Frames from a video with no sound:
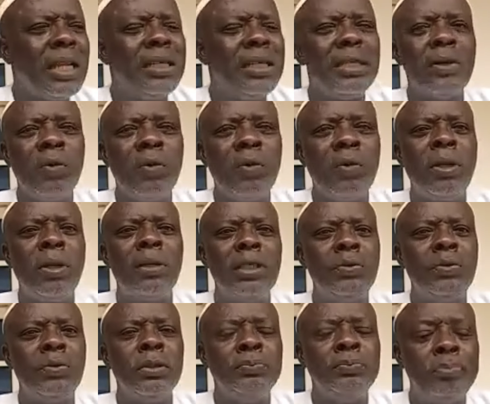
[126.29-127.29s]
And one
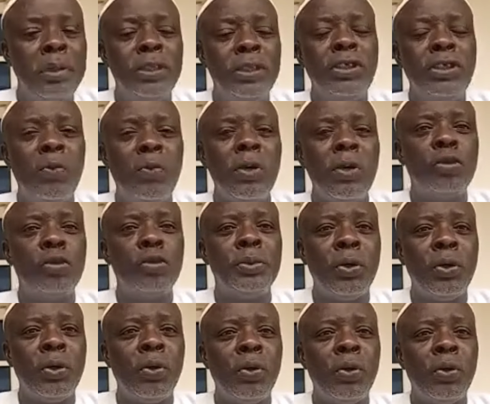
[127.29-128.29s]
of the major
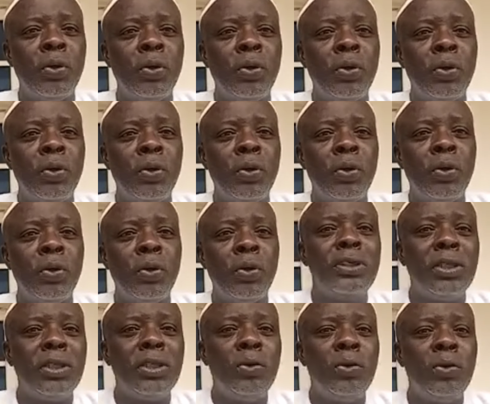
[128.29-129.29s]
ways to be okay
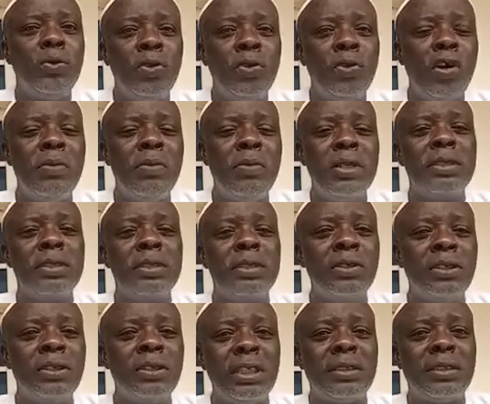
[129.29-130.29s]
is for the local
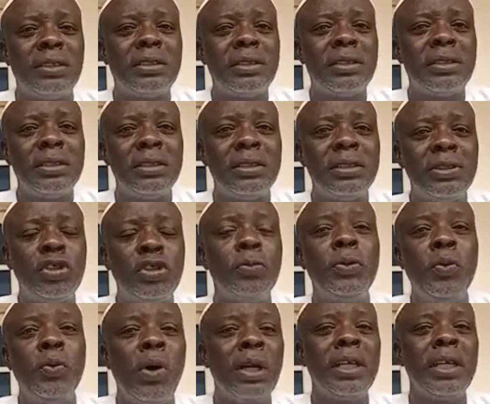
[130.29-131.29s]
governments in your states
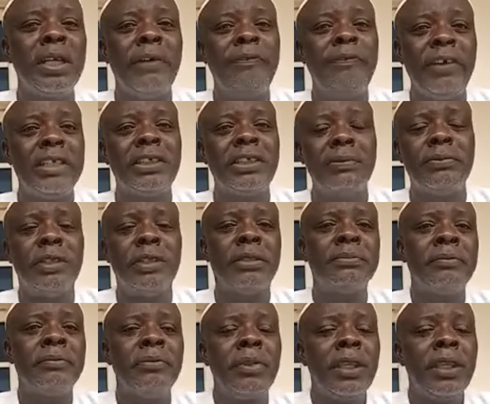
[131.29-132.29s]
to be working
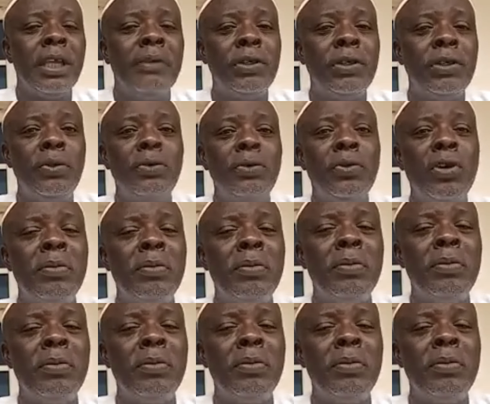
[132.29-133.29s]
effectively. If the local
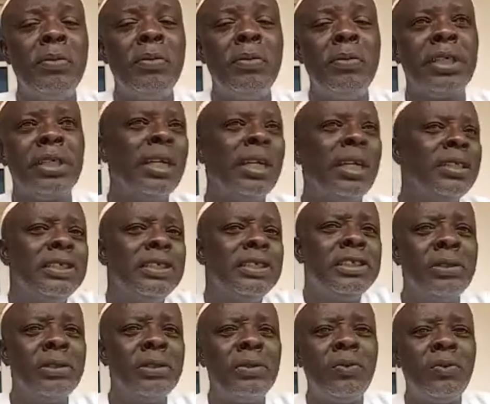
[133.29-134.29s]
governments are not working,
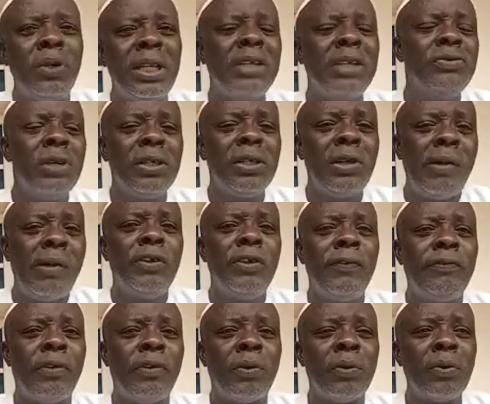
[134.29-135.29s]
then what are you a
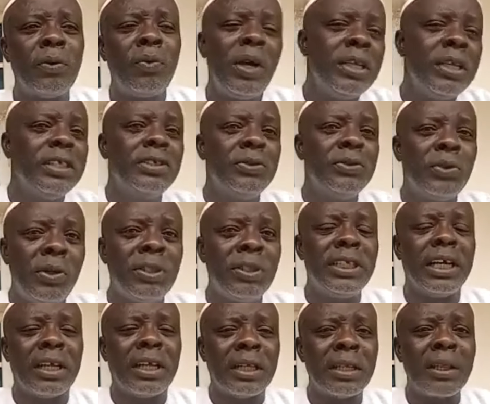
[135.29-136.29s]
governor for? Why did you
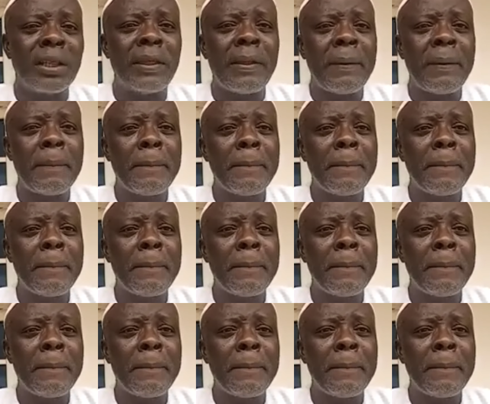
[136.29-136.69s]
go there?